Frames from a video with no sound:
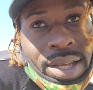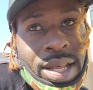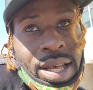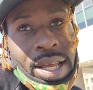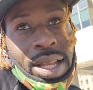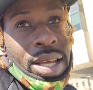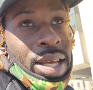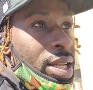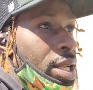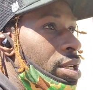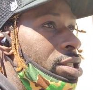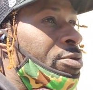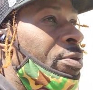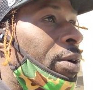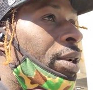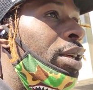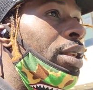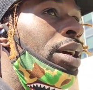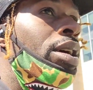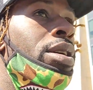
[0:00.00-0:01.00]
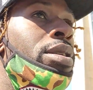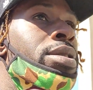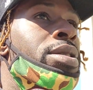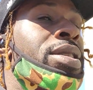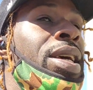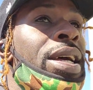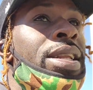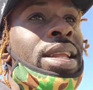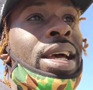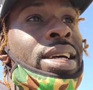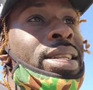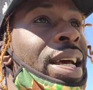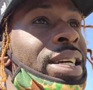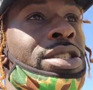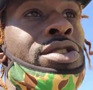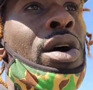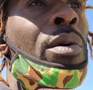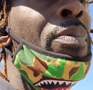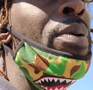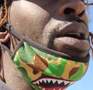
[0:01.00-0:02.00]
it is what it is, and
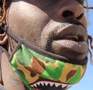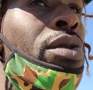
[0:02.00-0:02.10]
that's gonna be